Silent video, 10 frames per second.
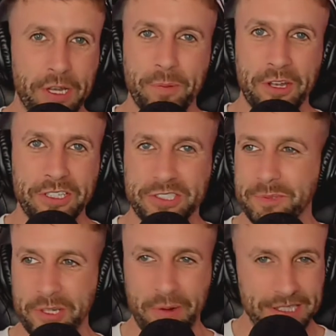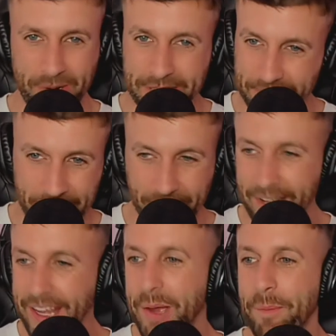accustomed to it in 2021.
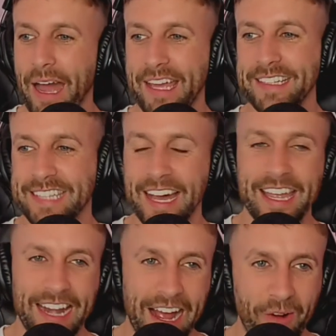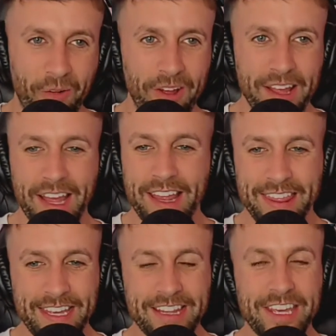But I can tell you now,
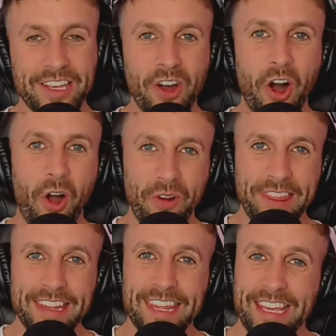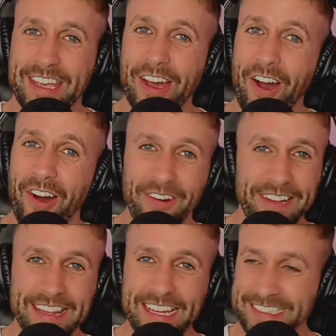the gore in this.